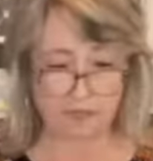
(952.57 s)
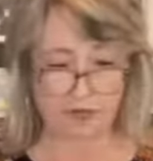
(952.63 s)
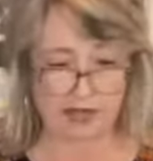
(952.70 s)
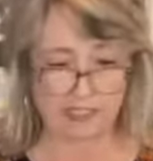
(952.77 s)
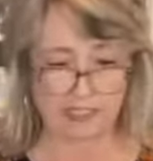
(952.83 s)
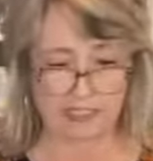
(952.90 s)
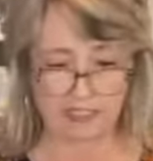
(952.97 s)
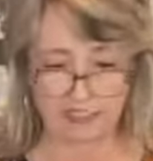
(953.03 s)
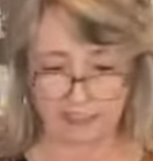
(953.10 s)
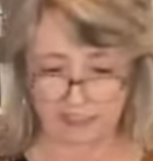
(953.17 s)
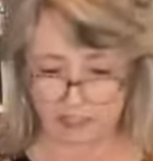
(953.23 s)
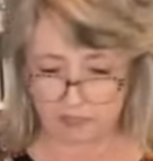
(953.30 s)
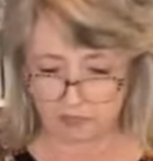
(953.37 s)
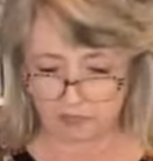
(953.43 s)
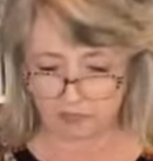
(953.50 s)
for ideas
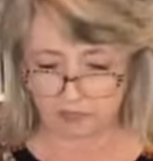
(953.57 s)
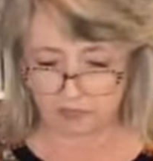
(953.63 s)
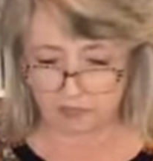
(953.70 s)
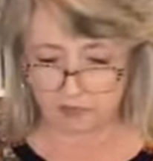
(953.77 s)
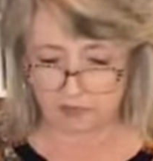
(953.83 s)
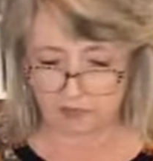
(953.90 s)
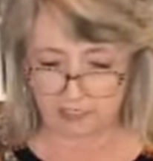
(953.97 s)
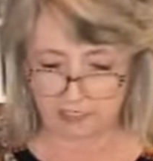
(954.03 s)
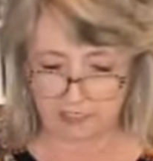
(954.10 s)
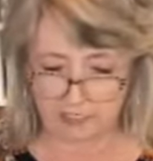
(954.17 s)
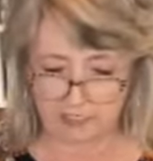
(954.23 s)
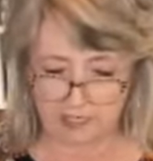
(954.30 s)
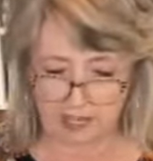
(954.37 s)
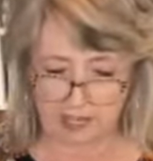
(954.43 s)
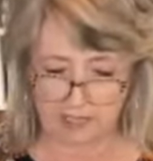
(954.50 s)
to use those
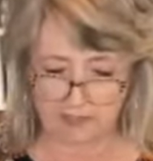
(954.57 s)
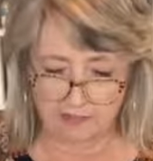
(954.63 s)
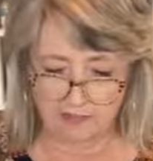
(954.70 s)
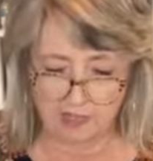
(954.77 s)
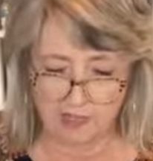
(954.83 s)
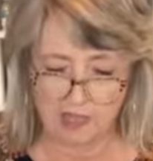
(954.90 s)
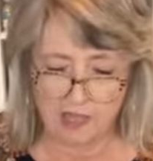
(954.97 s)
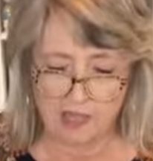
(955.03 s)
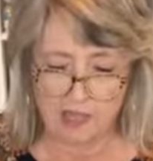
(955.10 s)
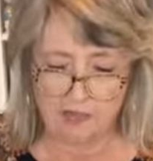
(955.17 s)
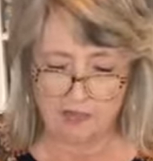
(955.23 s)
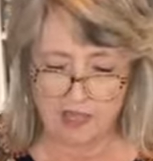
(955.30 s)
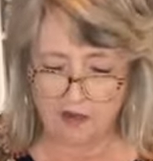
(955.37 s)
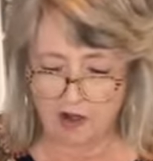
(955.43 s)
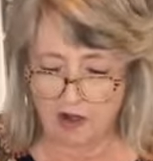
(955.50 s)
sticky tiles.
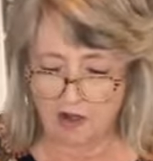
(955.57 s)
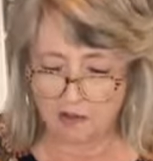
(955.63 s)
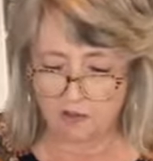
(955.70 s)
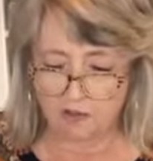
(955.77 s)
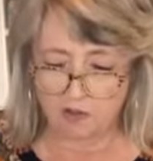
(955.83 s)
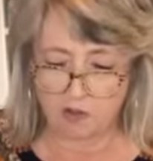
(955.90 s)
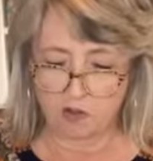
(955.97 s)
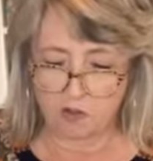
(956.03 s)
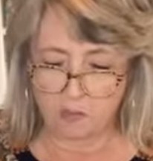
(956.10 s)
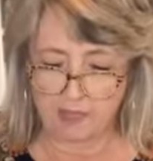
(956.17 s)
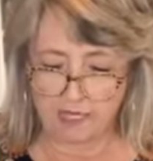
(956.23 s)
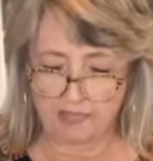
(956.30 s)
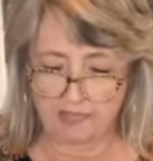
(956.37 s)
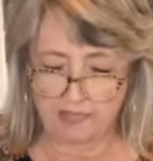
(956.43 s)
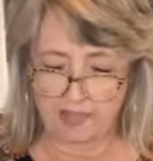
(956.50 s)
There are so
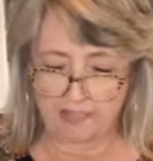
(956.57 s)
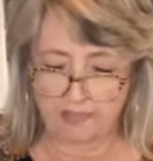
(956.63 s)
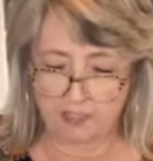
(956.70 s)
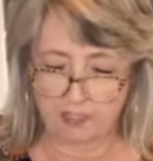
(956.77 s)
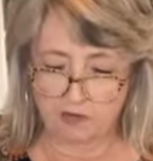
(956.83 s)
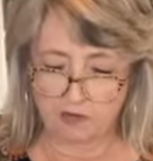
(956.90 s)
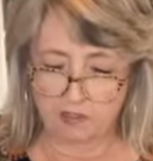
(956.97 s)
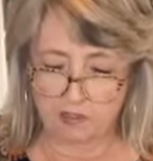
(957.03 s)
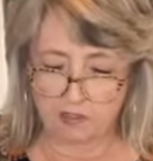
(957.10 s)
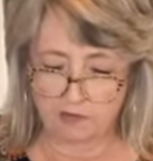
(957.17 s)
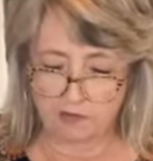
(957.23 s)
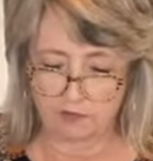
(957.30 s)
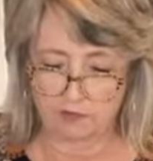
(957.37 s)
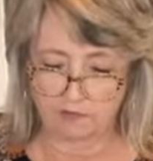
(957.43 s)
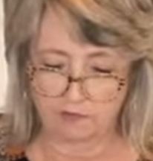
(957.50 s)
many things that you can
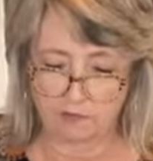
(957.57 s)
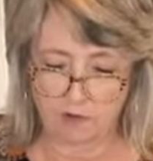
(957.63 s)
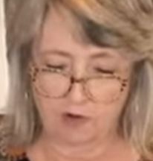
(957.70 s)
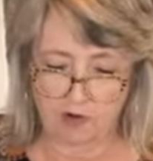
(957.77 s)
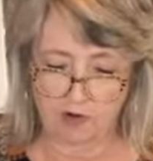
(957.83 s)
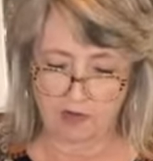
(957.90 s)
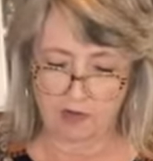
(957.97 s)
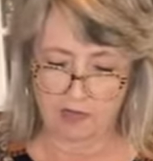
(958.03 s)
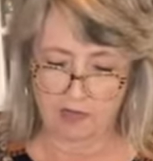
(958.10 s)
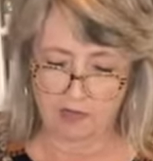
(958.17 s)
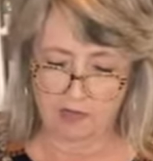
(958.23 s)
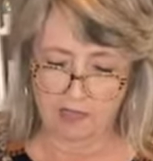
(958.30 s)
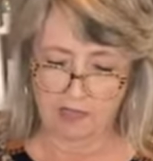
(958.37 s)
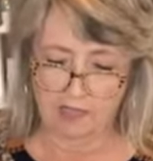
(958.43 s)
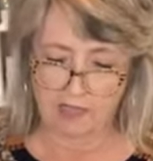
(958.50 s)
use them for.
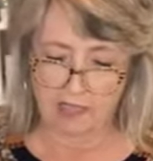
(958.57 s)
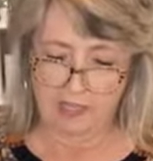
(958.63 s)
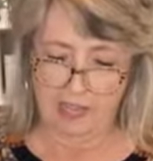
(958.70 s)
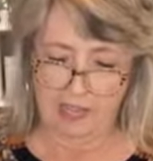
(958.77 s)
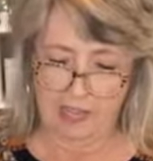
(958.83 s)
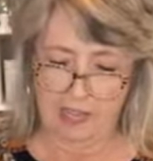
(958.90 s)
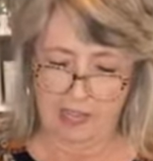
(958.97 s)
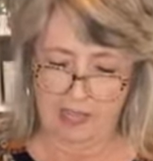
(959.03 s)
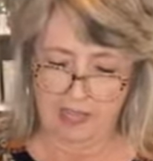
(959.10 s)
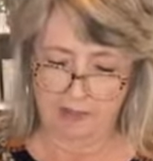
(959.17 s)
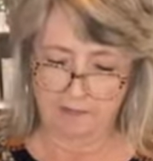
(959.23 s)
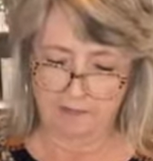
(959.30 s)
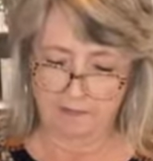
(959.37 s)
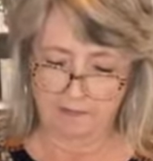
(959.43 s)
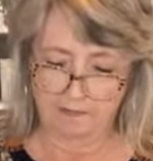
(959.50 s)

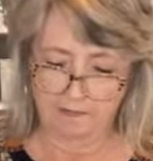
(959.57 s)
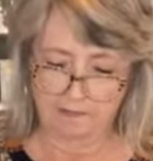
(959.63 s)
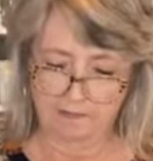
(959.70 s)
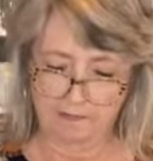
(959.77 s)
Um,